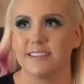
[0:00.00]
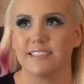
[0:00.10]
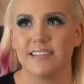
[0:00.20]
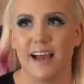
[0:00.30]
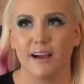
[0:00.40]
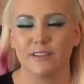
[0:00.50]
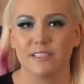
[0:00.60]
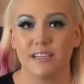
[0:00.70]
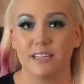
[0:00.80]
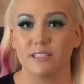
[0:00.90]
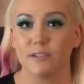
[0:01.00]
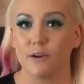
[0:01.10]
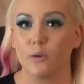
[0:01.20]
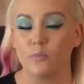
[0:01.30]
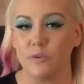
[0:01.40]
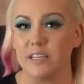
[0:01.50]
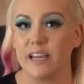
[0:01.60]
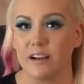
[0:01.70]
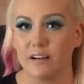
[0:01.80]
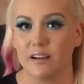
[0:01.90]
Zach decides to go meet
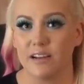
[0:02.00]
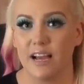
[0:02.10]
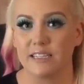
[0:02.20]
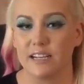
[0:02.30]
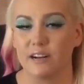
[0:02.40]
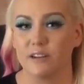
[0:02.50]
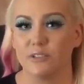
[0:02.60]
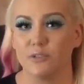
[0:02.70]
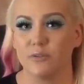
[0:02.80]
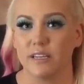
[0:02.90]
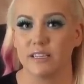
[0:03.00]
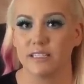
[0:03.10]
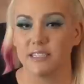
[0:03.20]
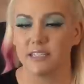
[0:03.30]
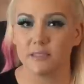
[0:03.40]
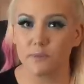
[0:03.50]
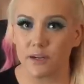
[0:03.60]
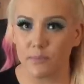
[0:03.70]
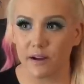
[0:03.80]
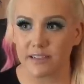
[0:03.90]
Aaron as Aaron's doing this like
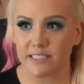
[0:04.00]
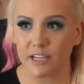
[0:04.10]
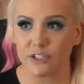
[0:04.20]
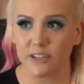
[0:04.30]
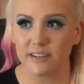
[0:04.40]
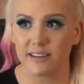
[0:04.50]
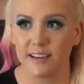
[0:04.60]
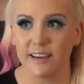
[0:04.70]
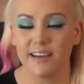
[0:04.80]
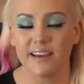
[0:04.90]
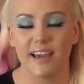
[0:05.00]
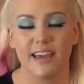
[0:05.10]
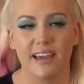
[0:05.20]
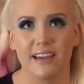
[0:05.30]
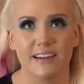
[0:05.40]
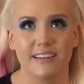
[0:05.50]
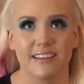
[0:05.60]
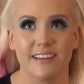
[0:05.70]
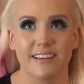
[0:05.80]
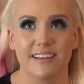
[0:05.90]
spirit box session, and
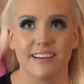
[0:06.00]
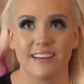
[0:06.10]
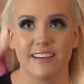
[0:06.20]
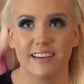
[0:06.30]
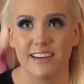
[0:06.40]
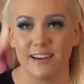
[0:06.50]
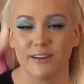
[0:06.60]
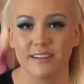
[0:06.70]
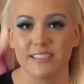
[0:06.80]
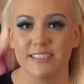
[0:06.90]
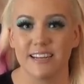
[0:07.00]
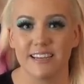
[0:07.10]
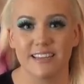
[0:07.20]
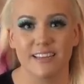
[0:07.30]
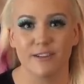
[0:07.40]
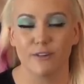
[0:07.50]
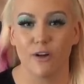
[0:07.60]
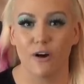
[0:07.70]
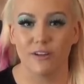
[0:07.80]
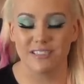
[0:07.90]
Aaron's standing at the end of the
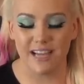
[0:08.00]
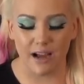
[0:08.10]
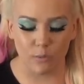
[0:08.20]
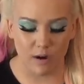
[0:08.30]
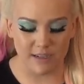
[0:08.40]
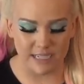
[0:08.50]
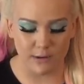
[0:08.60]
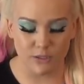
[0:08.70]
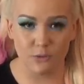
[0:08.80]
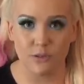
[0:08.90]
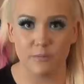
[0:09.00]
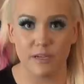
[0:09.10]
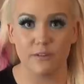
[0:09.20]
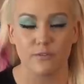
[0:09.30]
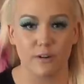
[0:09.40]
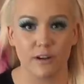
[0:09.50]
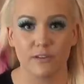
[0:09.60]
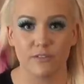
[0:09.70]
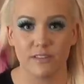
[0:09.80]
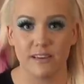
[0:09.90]
hall. Zach walks out to him in front
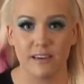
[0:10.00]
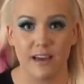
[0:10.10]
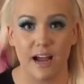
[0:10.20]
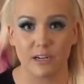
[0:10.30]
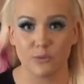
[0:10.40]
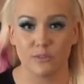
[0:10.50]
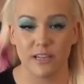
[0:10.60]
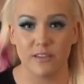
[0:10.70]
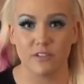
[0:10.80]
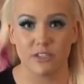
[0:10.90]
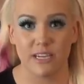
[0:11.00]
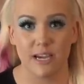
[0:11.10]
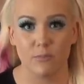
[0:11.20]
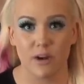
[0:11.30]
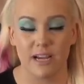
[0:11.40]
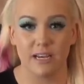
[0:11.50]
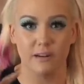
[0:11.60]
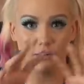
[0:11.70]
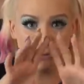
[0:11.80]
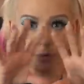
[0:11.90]
of the actual night vision camera and
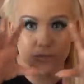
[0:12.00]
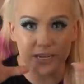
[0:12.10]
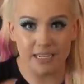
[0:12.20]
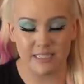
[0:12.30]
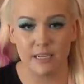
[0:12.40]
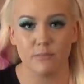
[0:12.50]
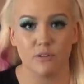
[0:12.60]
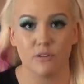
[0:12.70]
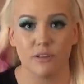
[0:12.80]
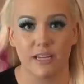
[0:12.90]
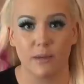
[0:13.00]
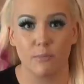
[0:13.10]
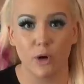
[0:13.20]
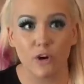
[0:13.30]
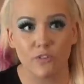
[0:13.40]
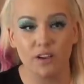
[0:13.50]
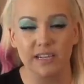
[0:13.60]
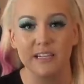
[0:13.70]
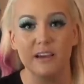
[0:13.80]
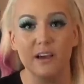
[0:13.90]
it illuminates him to look like a
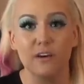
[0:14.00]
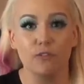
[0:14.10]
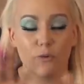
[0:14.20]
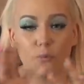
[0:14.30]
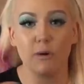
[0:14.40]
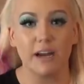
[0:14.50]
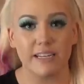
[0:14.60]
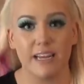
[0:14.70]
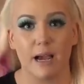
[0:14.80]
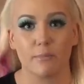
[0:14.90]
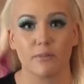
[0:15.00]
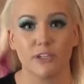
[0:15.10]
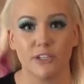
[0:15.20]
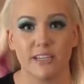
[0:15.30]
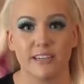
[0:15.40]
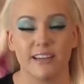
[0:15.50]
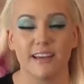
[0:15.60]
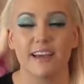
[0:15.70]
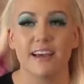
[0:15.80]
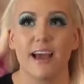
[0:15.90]
perfect full-bodied apparition,
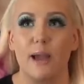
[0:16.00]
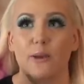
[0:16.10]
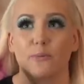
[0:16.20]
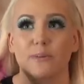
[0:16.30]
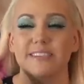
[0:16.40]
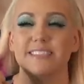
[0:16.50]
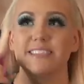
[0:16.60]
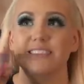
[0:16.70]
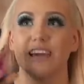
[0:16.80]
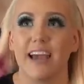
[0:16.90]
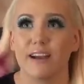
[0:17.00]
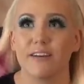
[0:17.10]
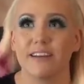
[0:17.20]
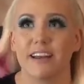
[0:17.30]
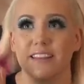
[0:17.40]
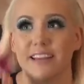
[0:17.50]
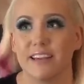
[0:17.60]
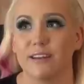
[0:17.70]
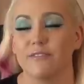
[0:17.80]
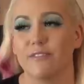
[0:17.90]
and we see Aaron at the
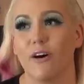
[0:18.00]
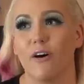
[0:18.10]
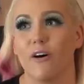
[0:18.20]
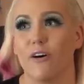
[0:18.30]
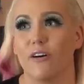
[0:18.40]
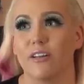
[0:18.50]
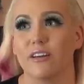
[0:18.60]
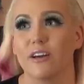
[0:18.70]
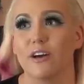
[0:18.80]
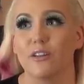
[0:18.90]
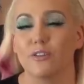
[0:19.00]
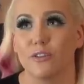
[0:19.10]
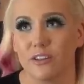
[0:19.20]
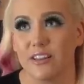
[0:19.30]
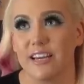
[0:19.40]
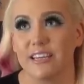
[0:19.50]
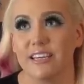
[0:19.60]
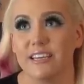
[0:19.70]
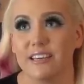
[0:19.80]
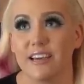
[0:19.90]
end of the hall look like
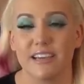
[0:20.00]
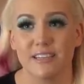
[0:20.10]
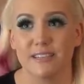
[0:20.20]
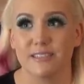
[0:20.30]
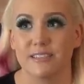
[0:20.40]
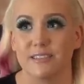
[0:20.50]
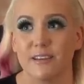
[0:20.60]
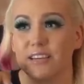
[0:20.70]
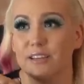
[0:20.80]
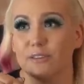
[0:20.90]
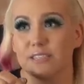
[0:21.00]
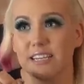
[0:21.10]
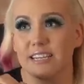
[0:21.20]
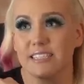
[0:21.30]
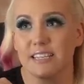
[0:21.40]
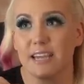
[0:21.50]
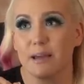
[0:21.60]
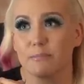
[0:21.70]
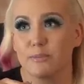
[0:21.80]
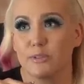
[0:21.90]
he is, he looks like he's a
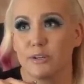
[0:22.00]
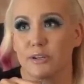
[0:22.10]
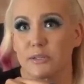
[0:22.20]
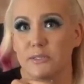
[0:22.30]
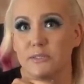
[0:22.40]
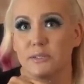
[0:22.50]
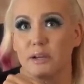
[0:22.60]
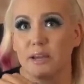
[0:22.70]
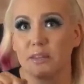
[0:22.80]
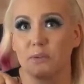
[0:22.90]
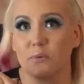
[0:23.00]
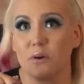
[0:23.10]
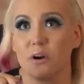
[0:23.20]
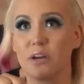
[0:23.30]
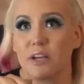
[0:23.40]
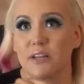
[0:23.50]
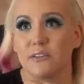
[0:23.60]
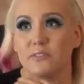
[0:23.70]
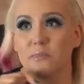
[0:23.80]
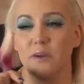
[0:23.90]
hamster stuck at the wrong end
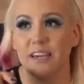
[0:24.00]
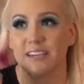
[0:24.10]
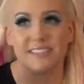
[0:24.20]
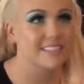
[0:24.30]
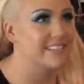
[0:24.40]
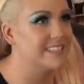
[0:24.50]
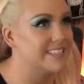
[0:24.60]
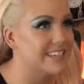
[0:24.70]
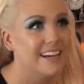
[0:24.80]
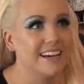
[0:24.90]
of the maze, and he's like